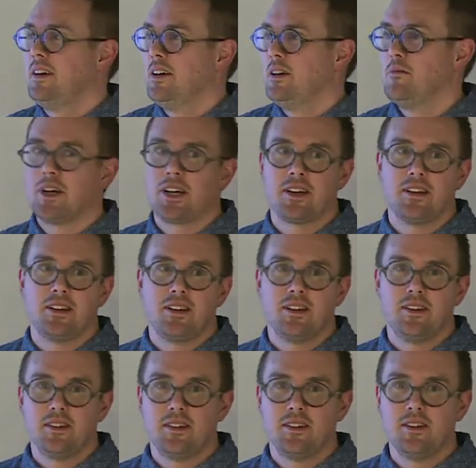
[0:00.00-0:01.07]
making it
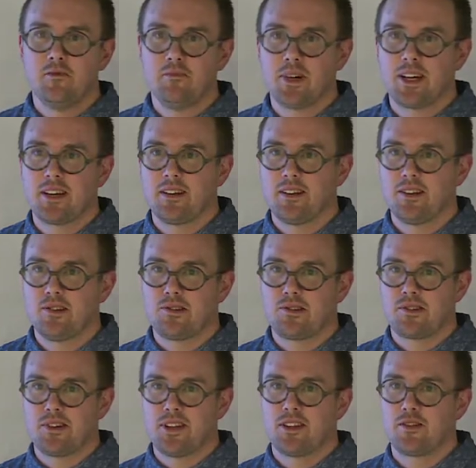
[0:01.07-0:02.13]
making the
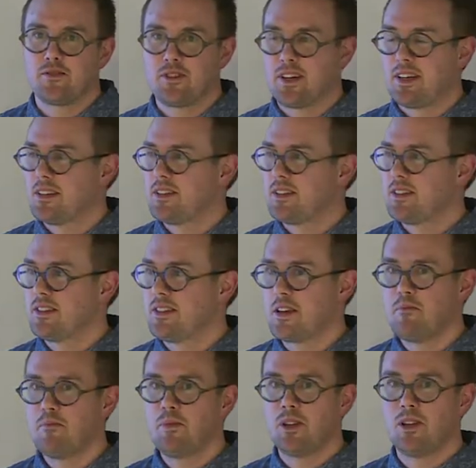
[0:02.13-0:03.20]
user interface
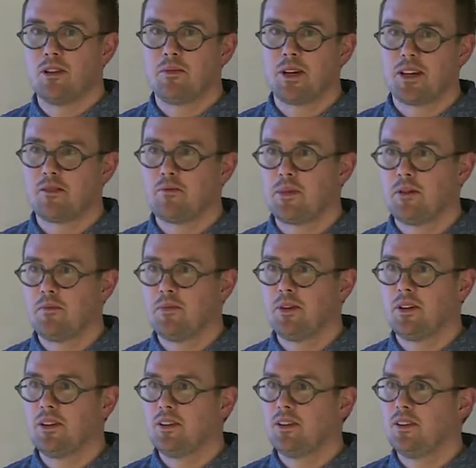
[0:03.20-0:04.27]
simple, making
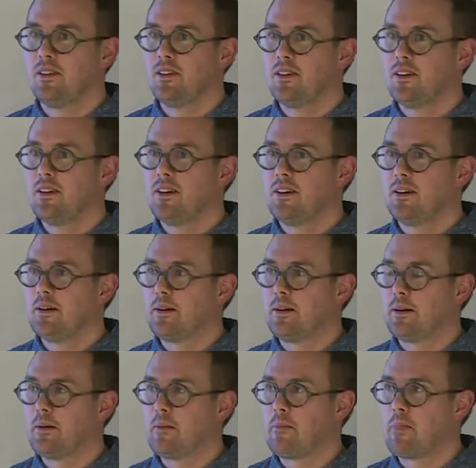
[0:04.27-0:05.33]
people
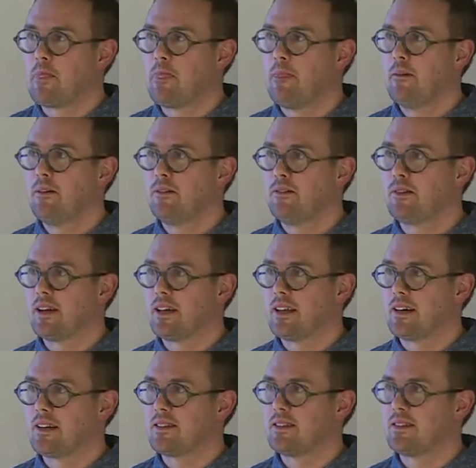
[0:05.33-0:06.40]
um,
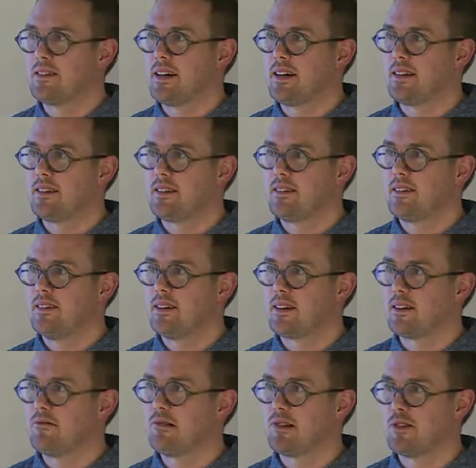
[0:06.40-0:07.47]
realize that
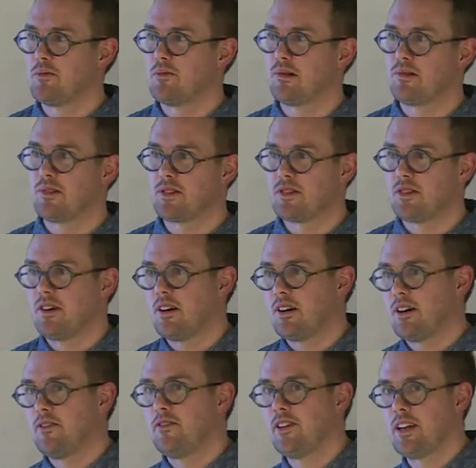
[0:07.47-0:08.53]
like what the process are
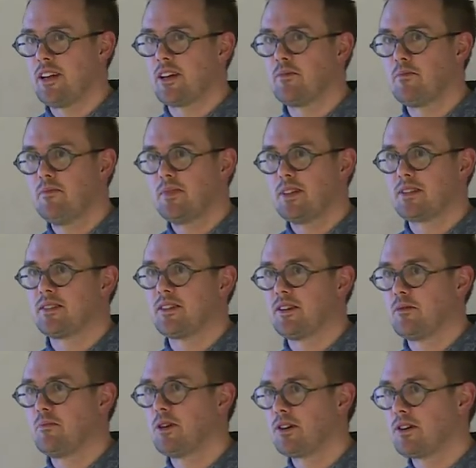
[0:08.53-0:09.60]
and feeling as they are a
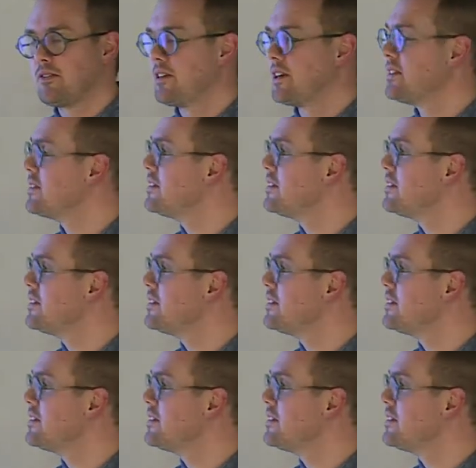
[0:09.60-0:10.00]
part of it.